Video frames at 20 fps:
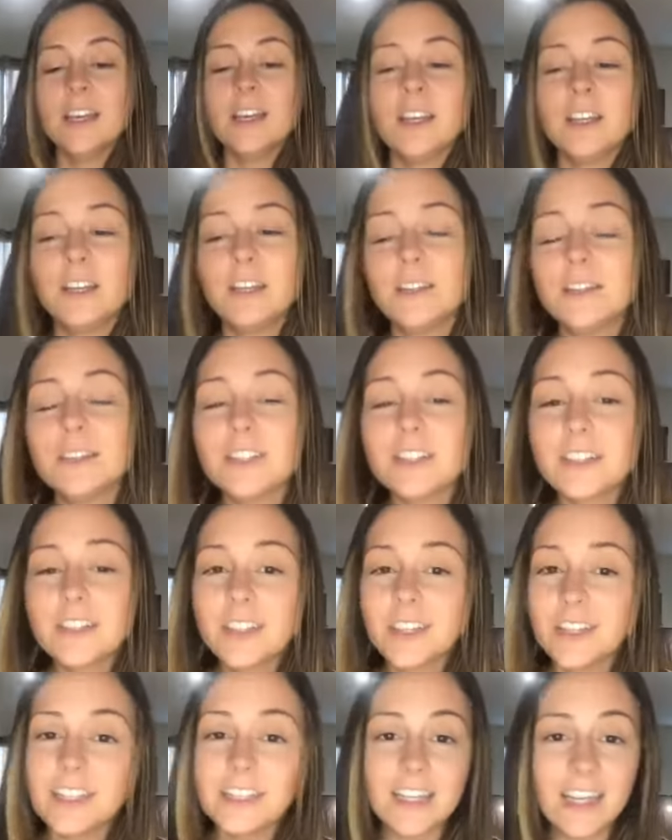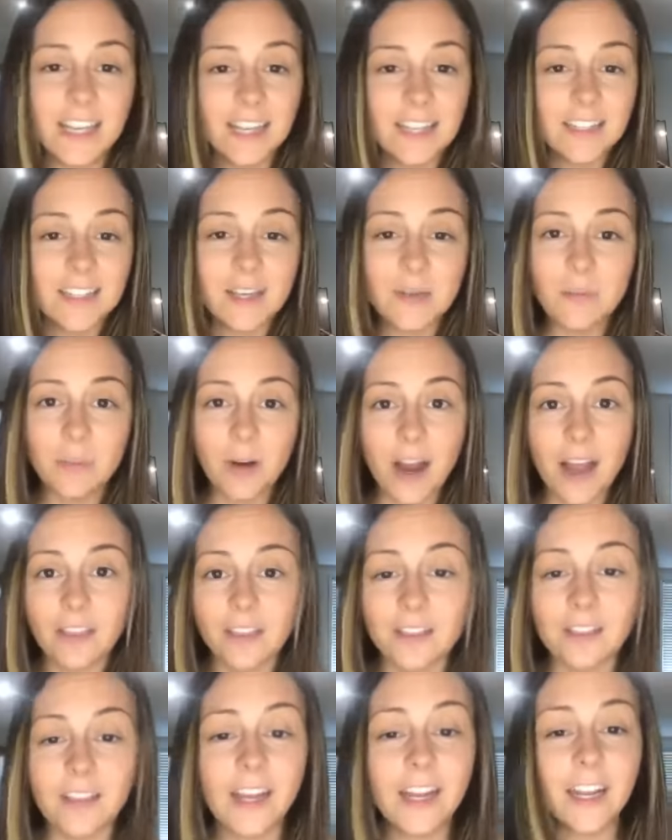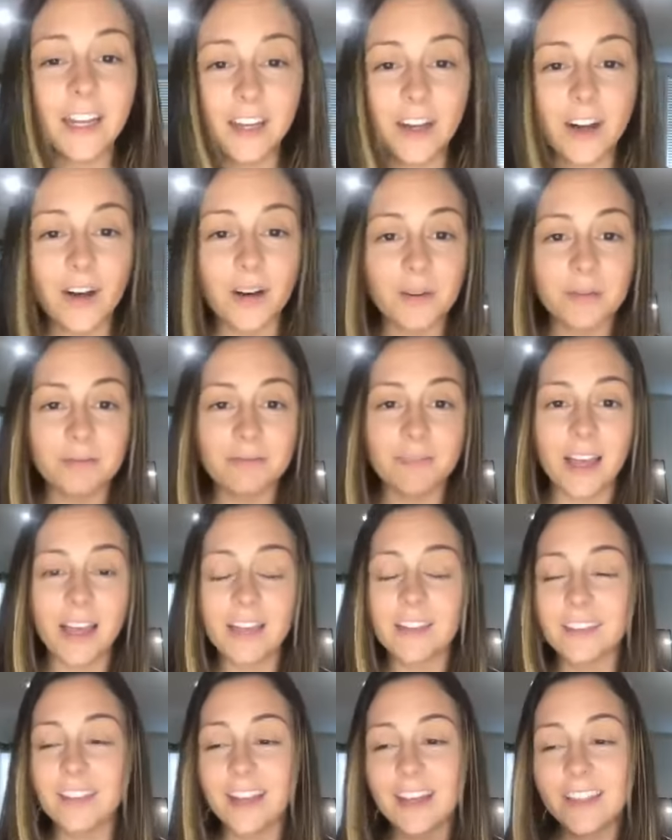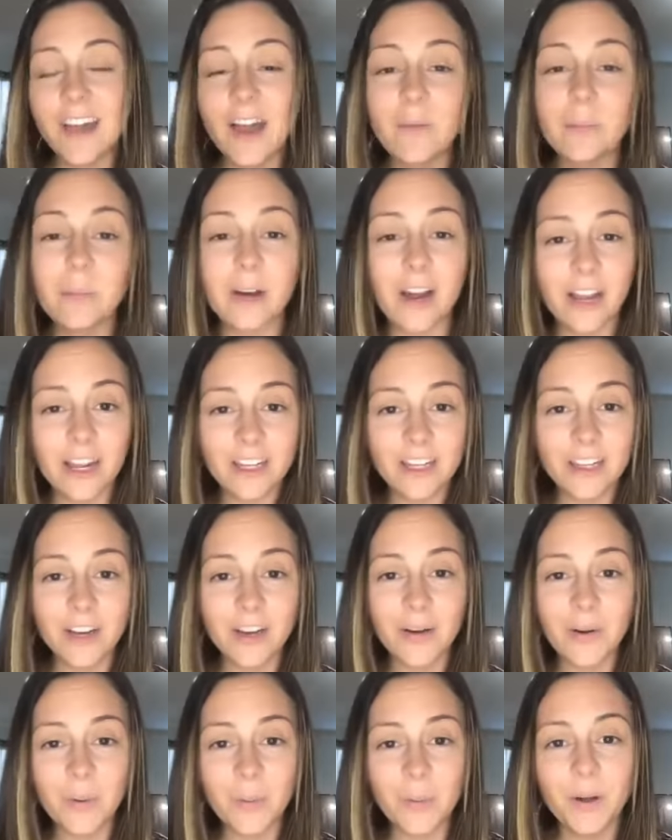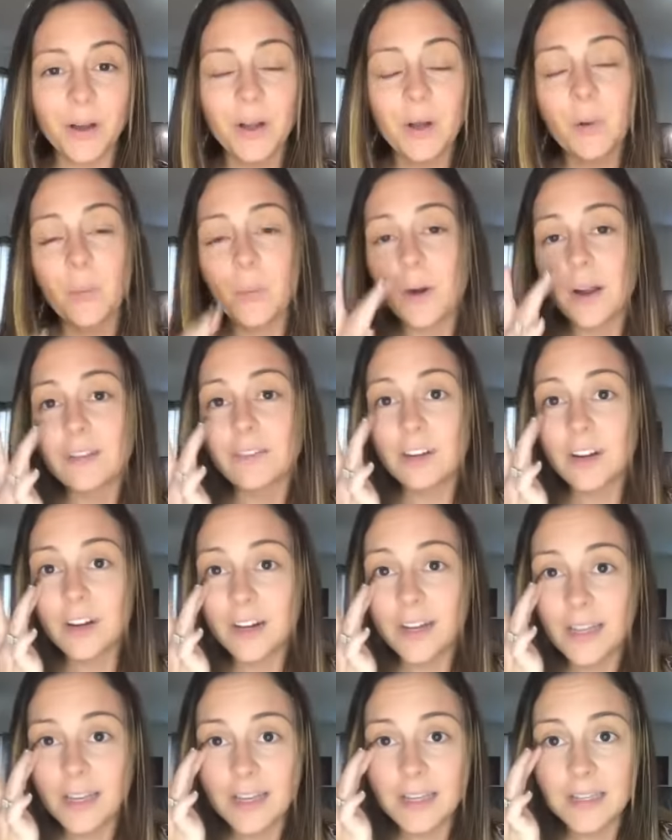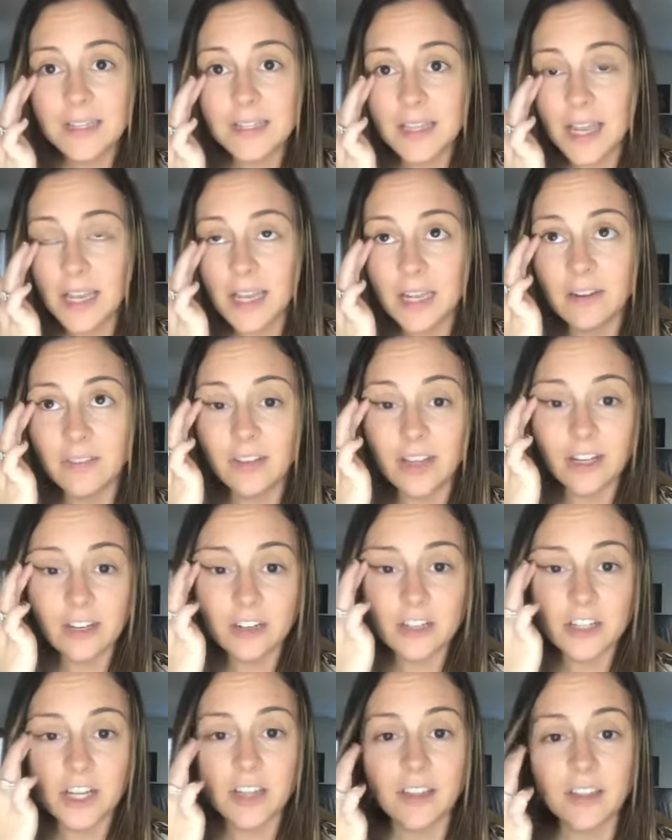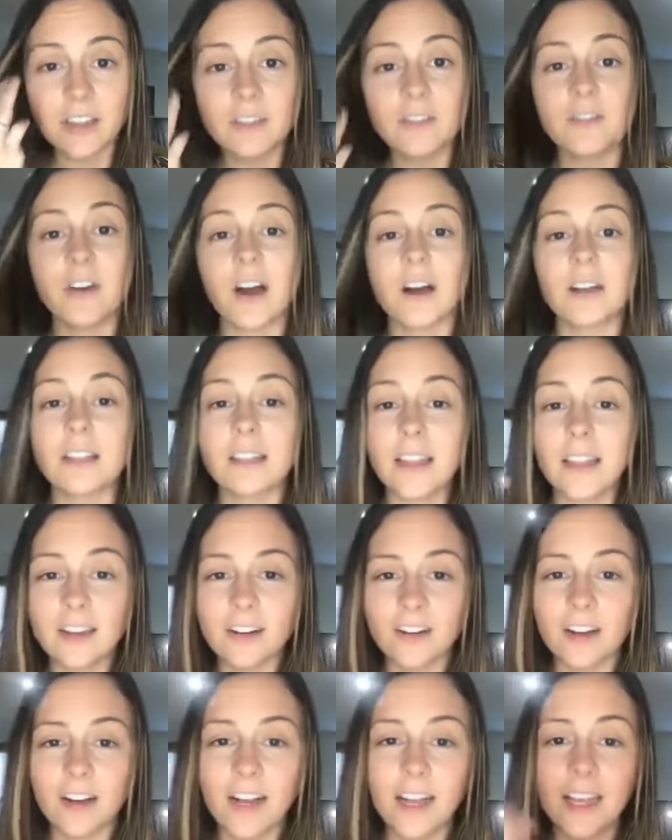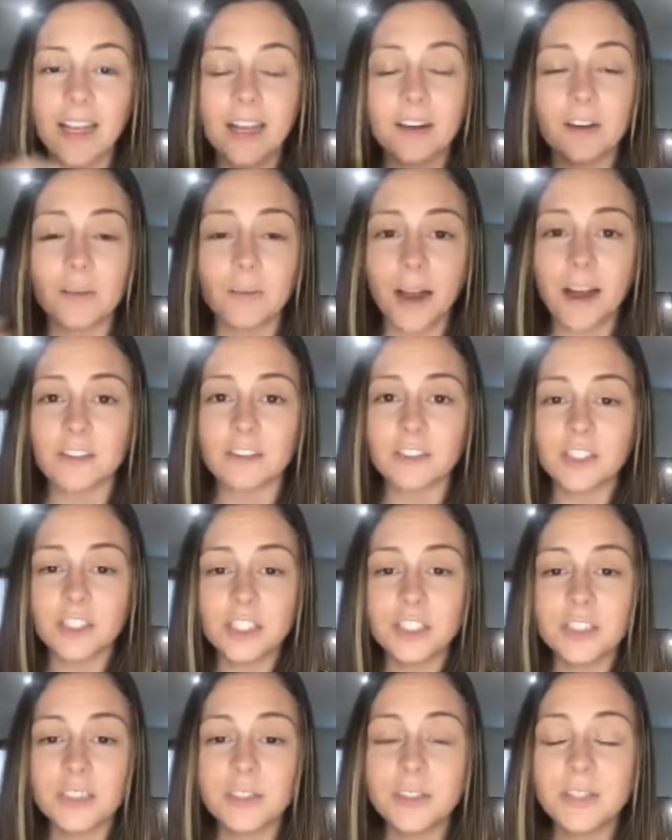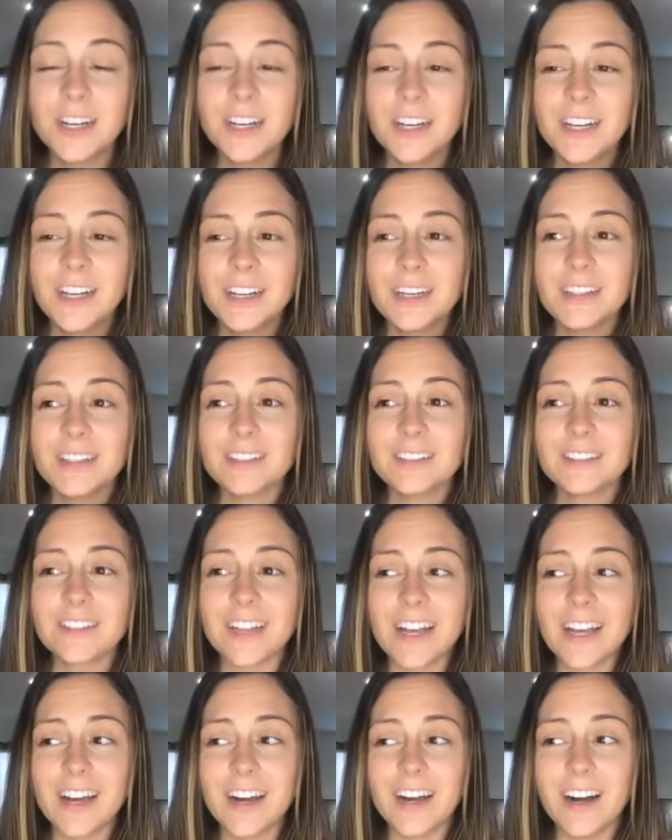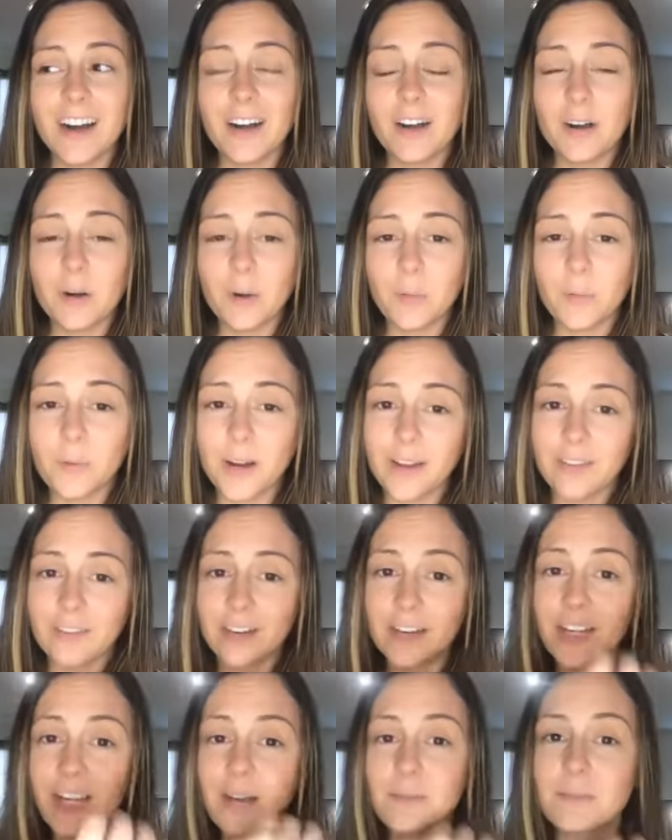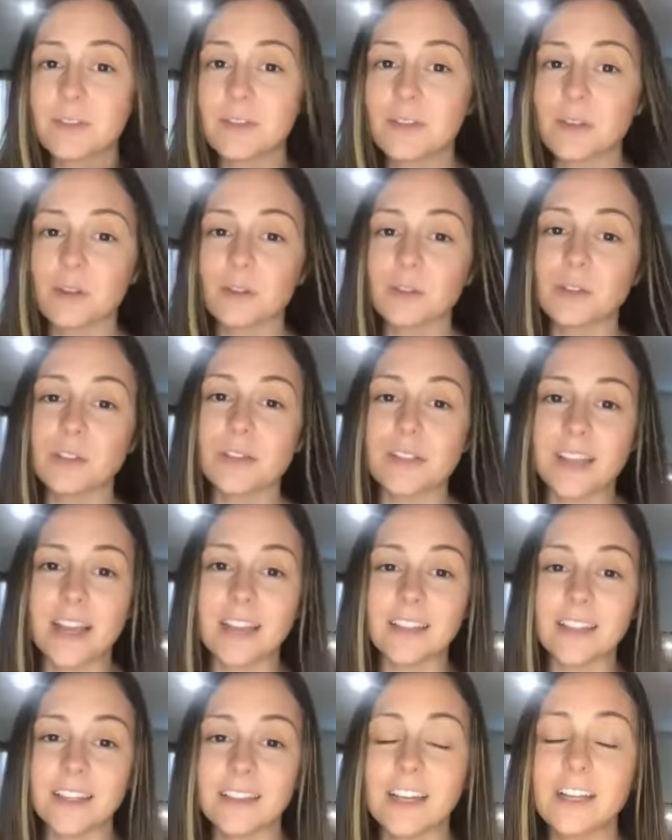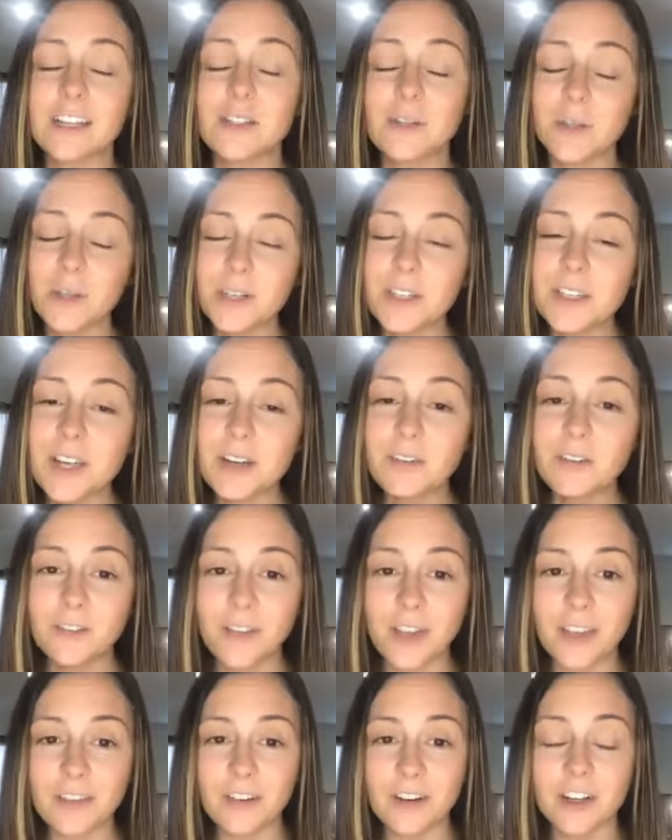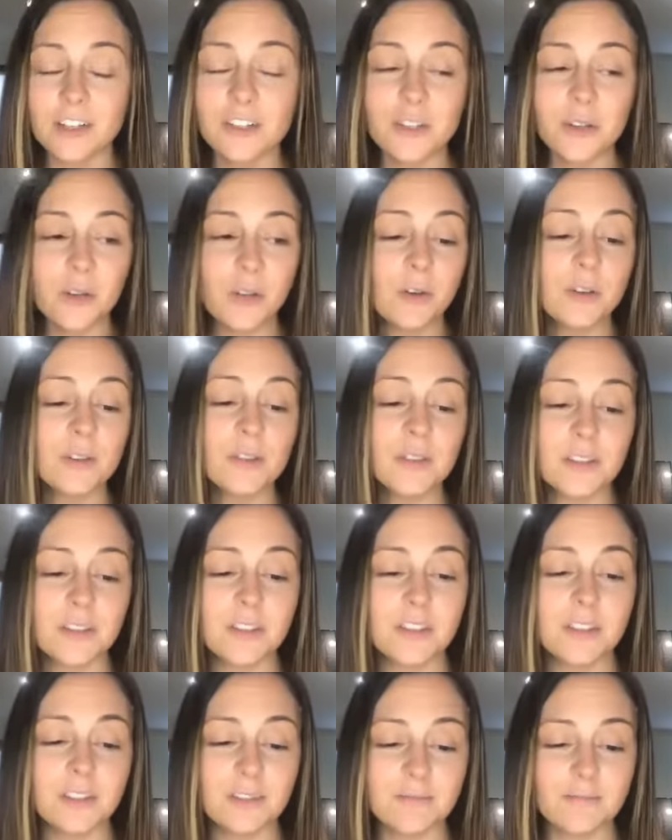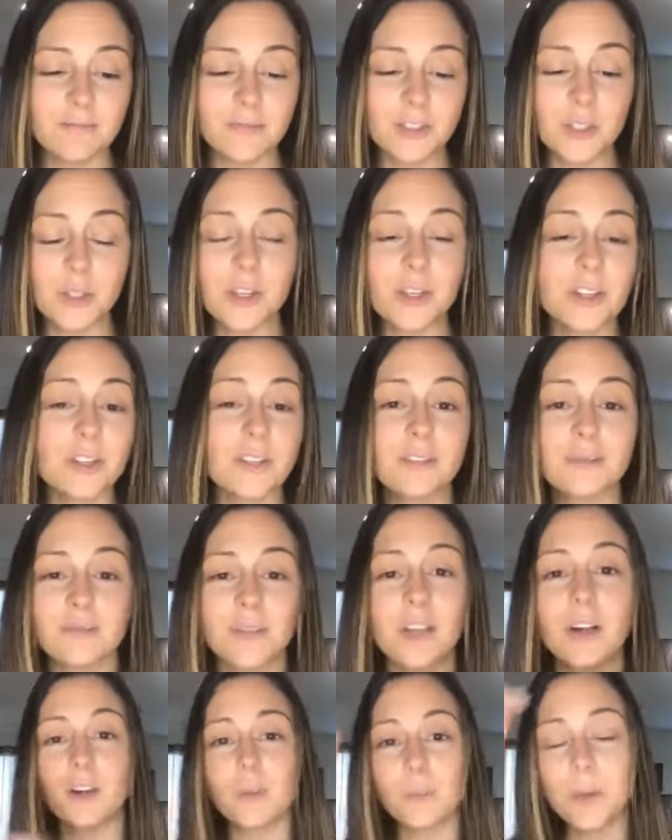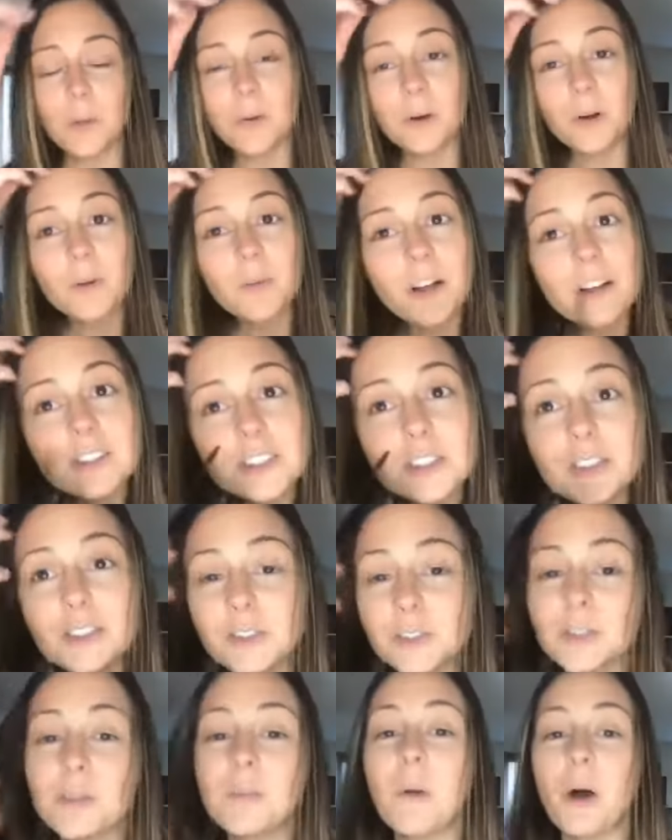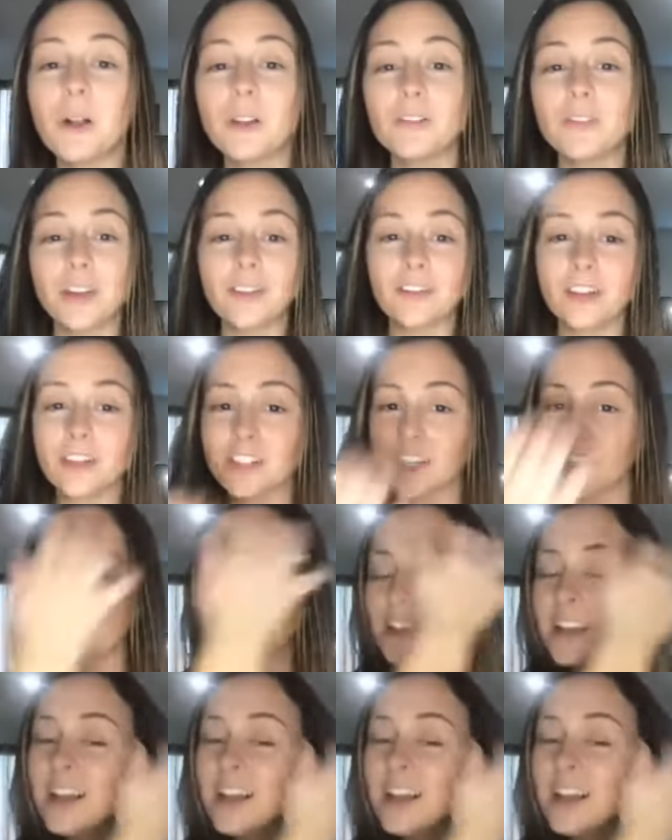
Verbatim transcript: you just need to take a deep breath and let it go. Like, let that pride go. Whatever it is, negative energy that you've got lingering around you, like, whenever it comes to social selling, like do yourself a favor, do those, do your, you the people around you, do them all a favor and just